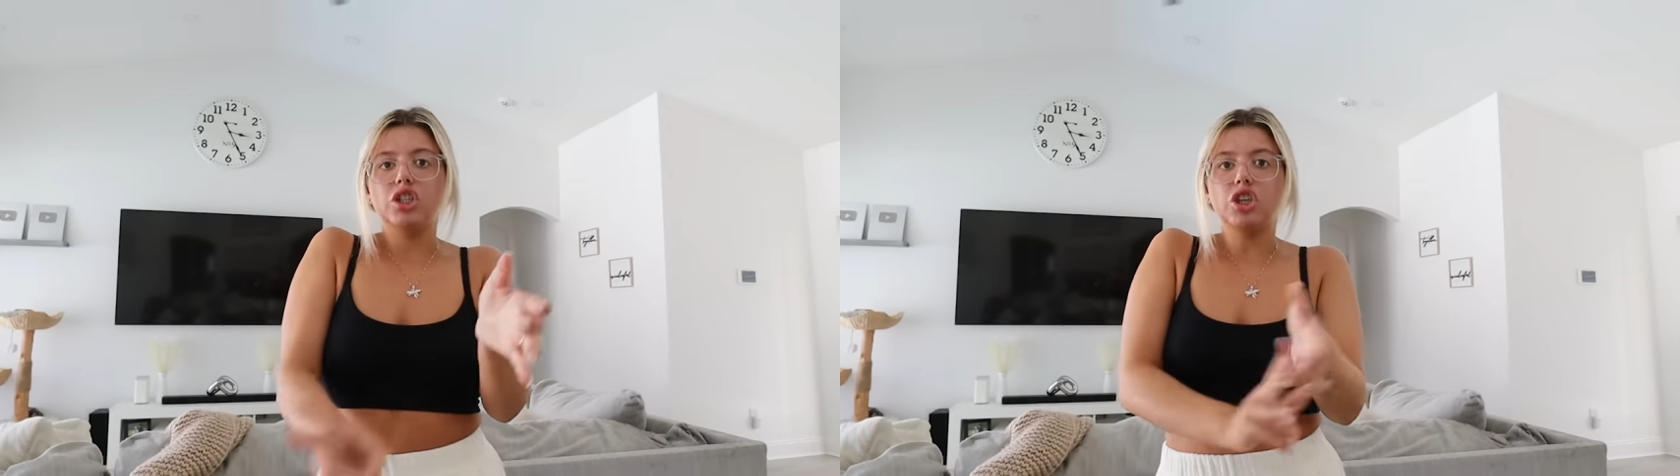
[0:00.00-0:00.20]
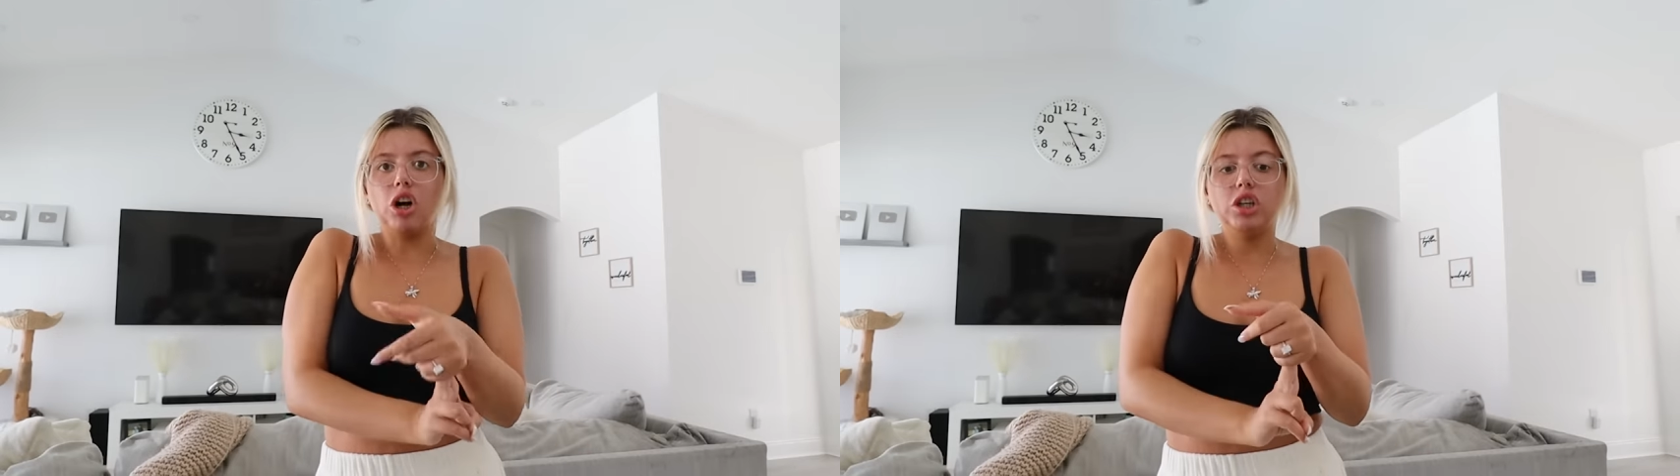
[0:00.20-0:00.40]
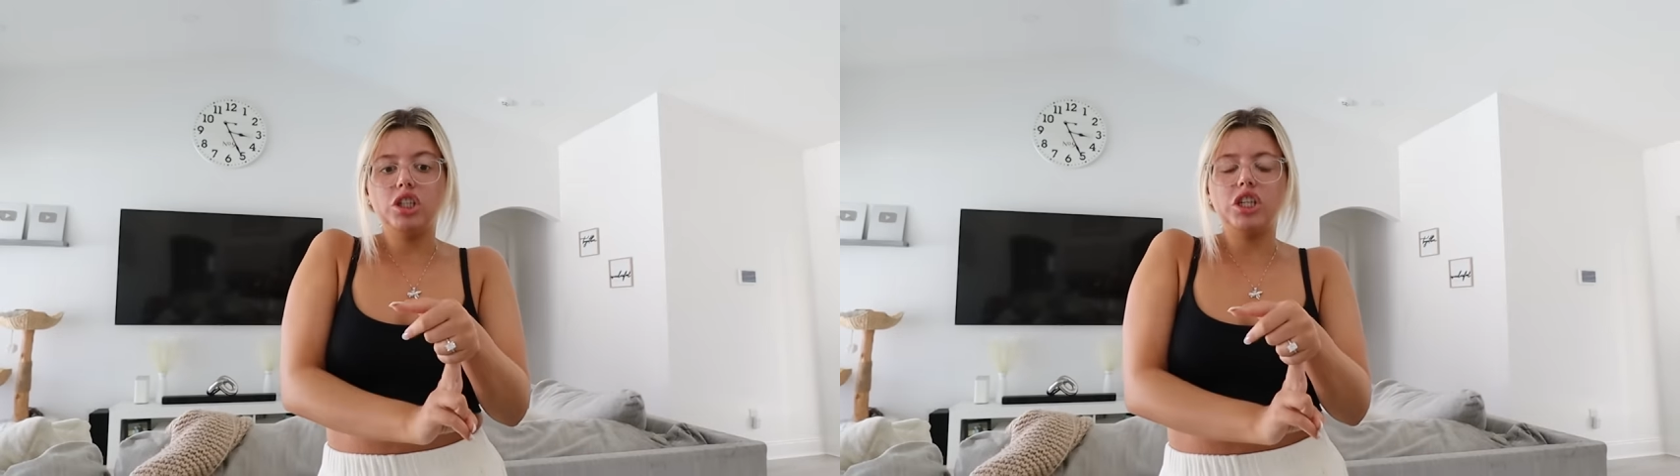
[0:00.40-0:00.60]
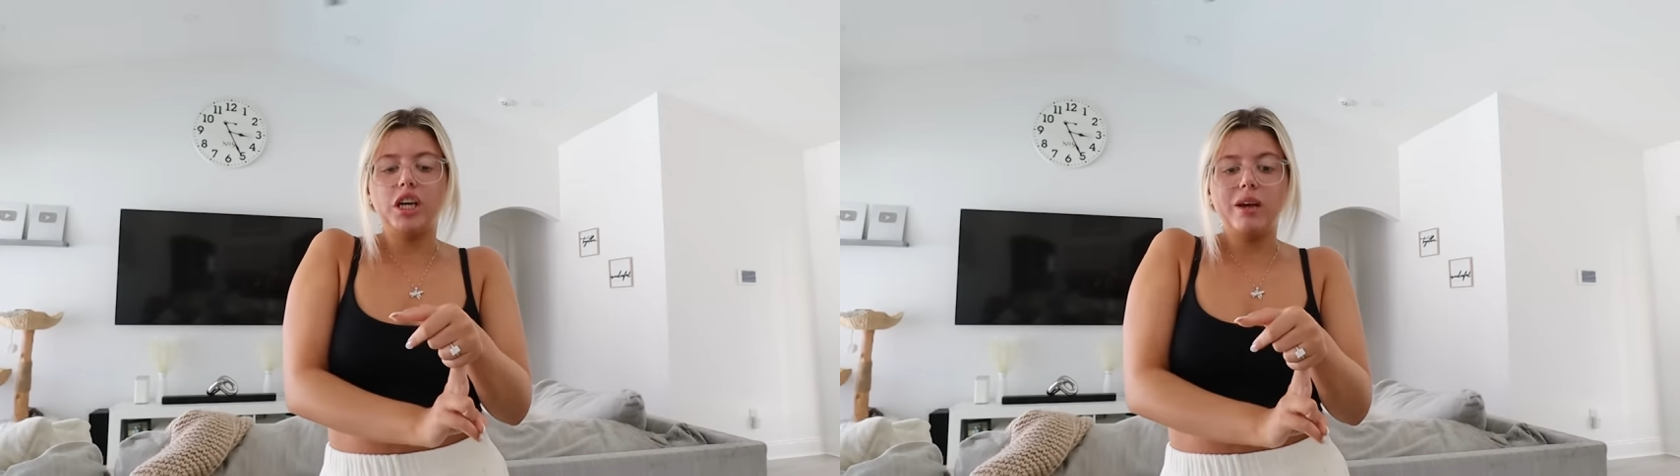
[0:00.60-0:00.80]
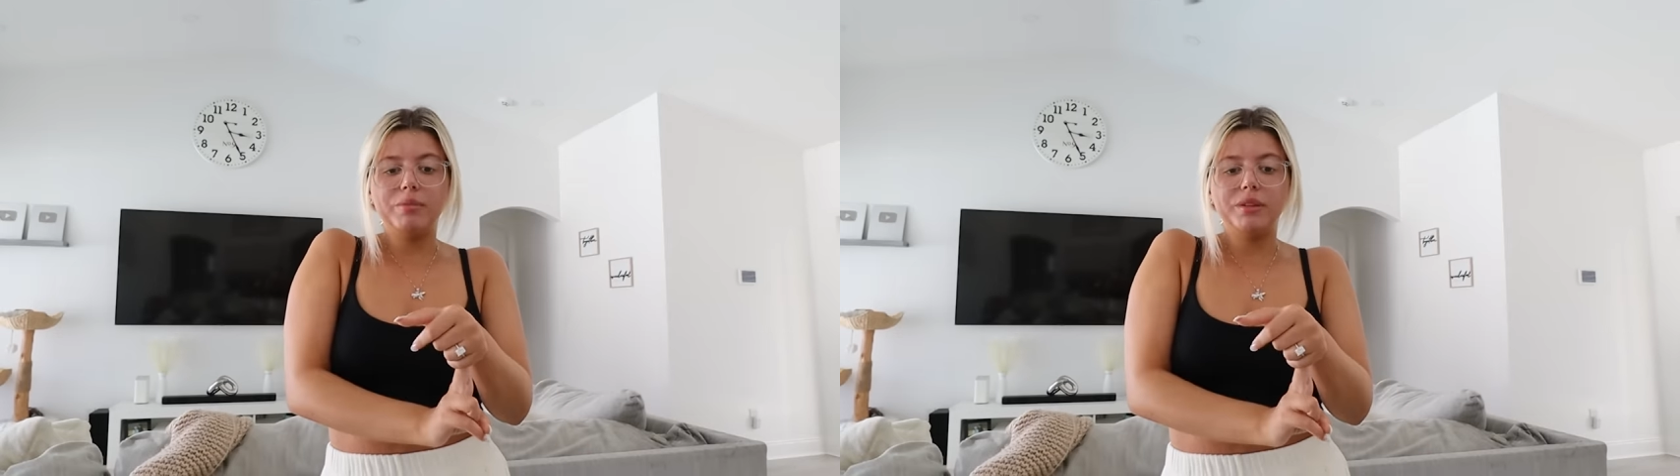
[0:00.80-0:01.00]
chocolate
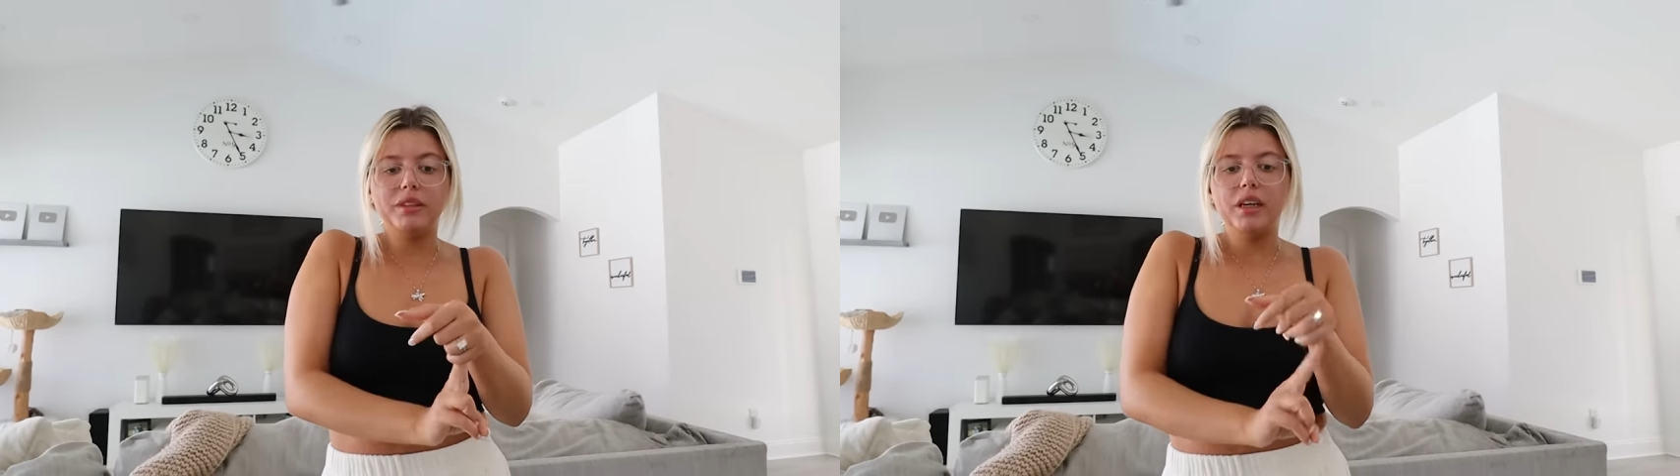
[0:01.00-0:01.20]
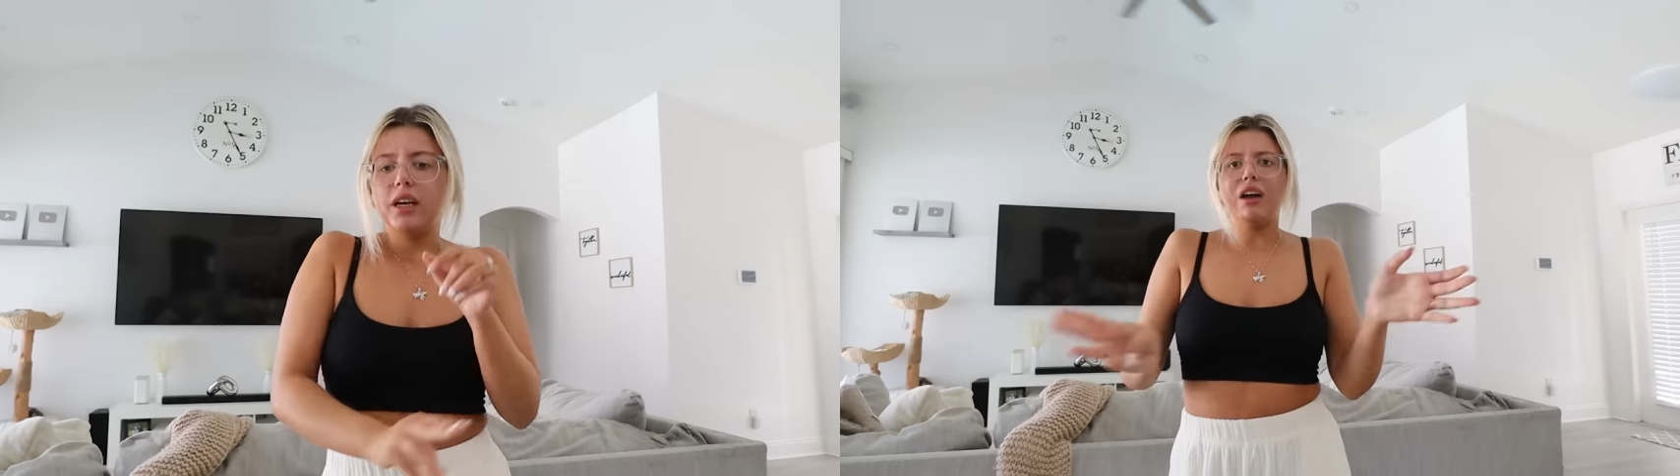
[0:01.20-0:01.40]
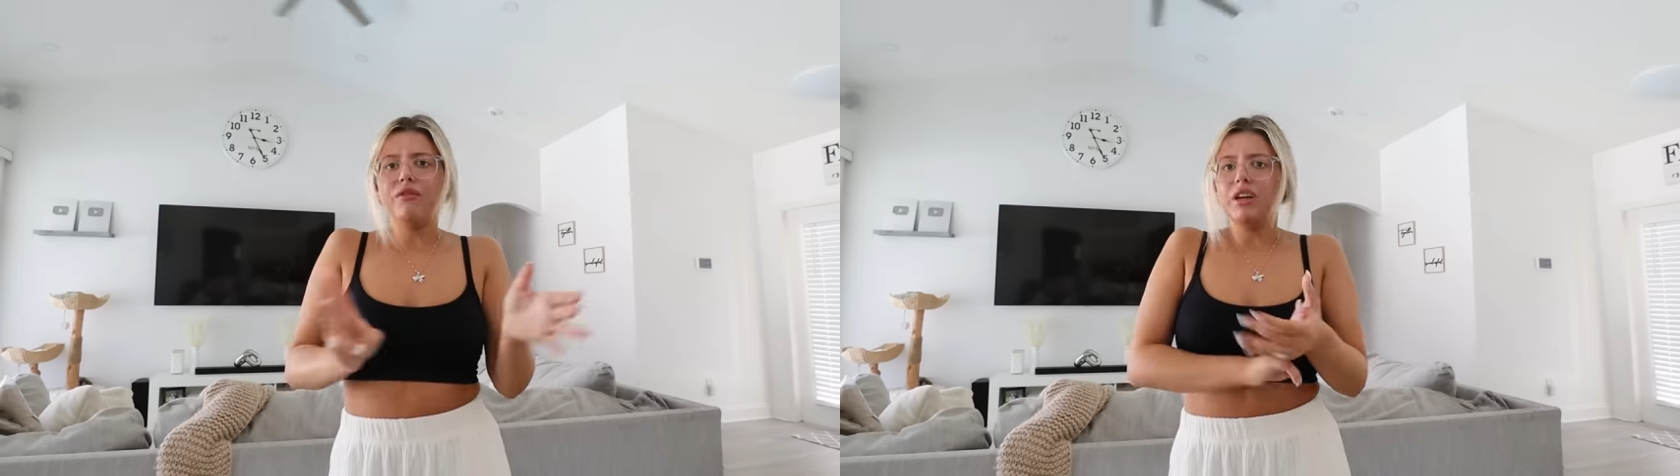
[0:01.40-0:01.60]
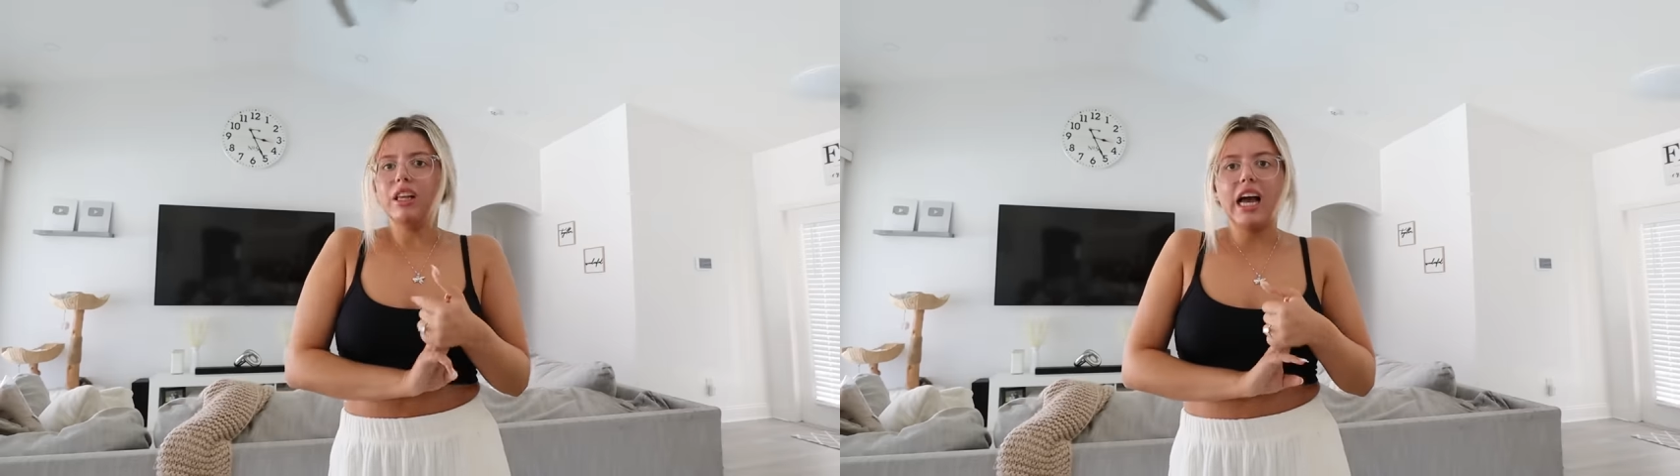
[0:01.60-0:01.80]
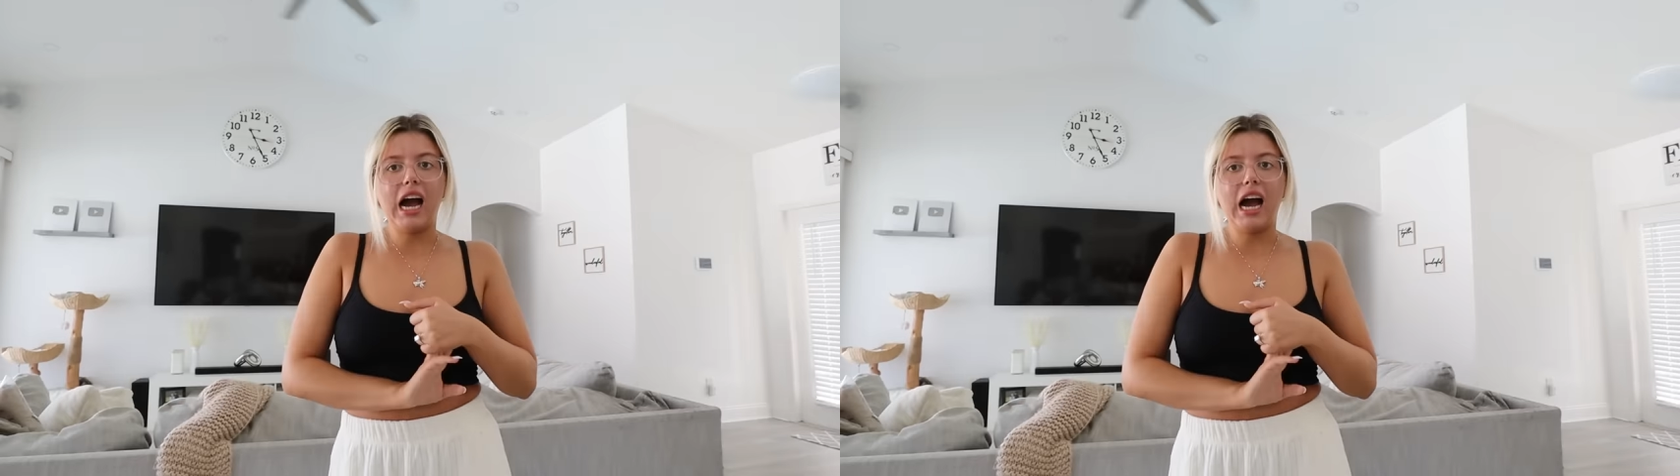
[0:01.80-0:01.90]
chips, probably vanilla